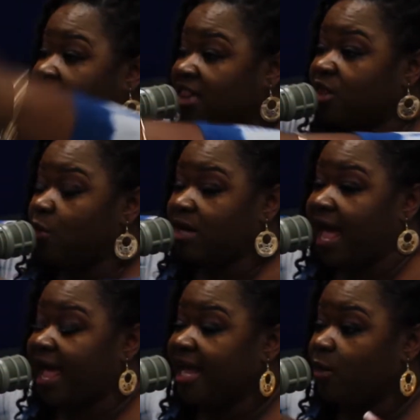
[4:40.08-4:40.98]
I thought
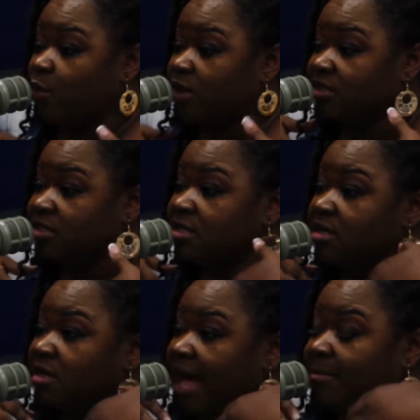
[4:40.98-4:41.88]
it was,
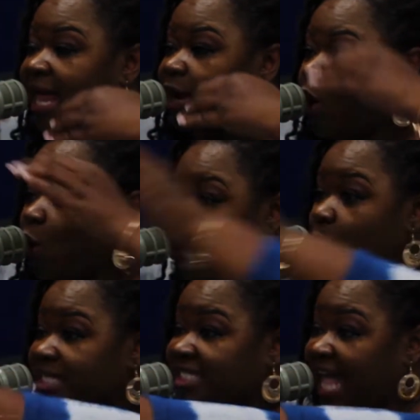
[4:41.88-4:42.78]
I'm like, who
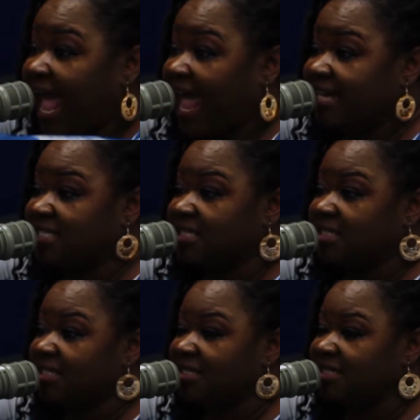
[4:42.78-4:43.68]
is that?
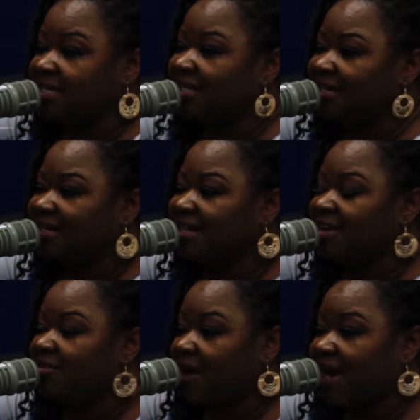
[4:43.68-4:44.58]
Right.
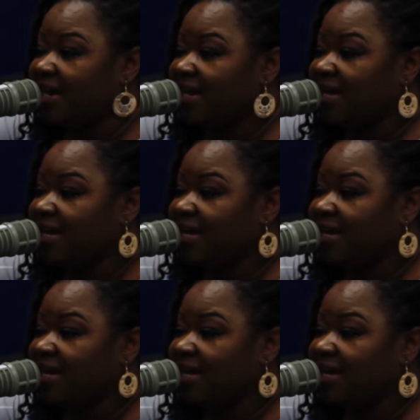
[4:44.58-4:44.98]
Right?